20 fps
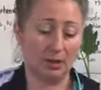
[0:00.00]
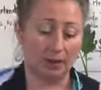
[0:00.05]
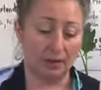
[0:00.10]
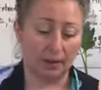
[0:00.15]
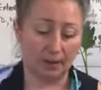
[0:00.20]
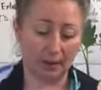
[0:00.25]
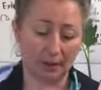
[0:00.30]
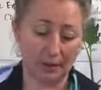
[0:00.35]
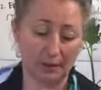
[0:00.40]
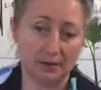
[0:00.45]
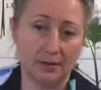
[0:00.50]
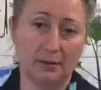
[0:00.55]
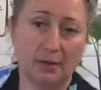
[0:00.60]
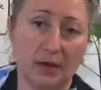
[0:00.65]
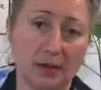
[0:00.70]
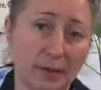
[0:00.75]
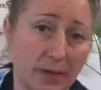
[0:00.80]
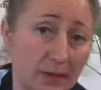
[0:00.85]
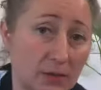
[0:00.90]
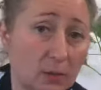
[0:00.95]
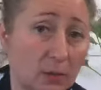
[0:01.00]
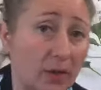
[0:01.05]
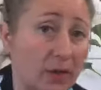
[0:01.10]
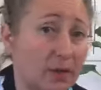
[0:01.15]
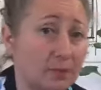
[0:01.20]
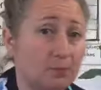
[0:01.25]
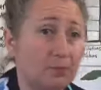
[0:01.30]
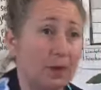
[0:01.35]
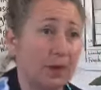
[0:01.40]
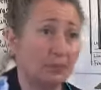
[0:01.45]
on, that's
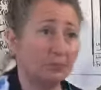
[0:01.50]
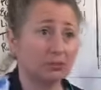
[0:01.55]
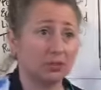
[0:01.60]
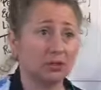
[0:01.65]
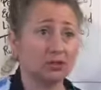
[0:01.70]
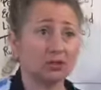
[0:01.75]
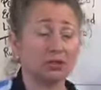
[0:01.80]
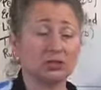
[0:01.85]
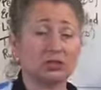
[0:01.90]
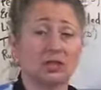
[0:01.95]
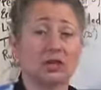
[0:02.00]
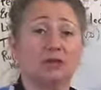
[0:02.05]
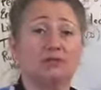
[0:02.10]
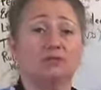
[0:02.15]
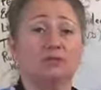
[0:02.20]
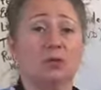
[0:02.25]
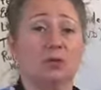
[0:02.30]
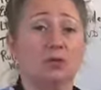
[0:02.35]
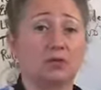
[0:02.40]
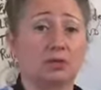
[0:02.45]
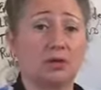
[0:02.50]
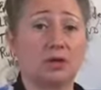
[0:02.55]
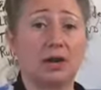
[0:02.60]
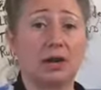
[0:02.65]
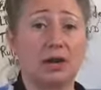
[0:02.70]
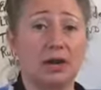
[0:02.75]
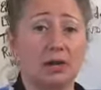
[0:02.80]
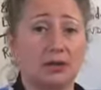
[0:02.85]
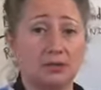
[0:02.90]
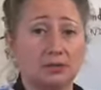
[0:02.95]
why paintbrushes have longer
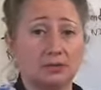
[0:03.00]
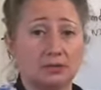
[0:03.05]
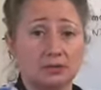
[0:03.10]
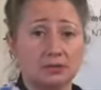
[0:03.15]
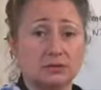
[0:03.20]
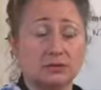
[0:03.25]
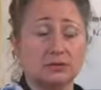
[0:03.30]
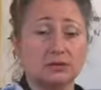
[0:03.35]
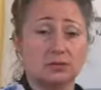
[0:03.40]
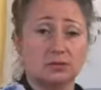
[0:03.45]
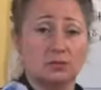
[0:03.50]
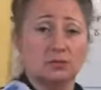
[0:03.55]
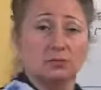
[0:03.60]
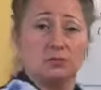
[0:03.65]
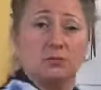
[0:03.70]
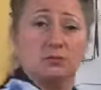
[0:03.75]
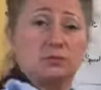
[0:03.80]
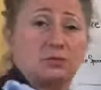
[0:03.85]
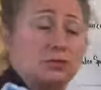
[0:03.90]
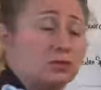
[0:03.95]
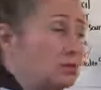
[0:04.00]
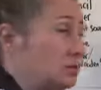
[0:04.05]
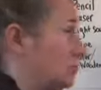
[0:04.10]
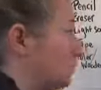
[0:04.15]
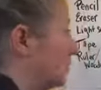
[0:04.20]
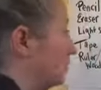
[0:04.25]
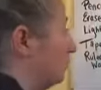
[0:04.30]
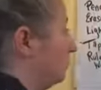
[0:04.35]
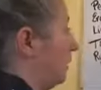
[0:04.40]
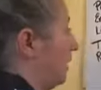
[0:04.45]
handles, so you
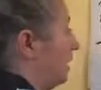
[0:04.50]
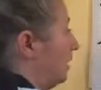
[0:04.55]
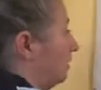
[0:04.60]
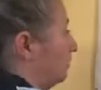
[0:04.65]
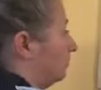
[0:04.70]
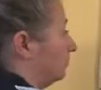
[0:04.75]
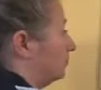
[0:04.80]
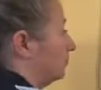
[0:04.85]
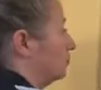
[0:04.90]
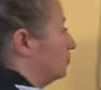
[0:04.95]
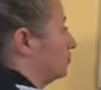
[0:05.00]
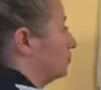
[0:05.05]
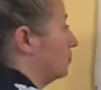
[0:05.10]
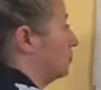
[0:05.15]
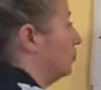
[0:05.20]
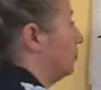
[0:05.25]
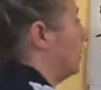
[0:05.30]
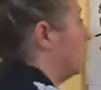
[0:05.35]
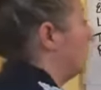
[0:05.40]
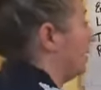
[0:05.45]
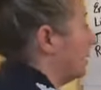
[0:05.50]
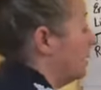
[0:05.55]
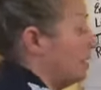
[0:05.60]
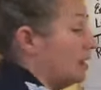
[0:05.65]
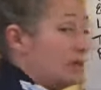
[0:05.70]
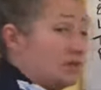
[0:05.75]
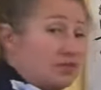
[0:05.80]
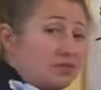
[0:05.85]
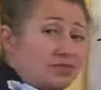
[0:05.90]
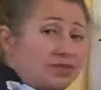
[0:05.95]
can paint further away.
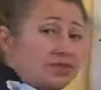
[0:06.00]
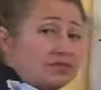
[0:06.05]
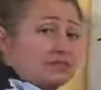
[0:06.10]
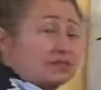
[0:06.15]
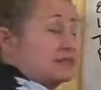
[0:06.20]
This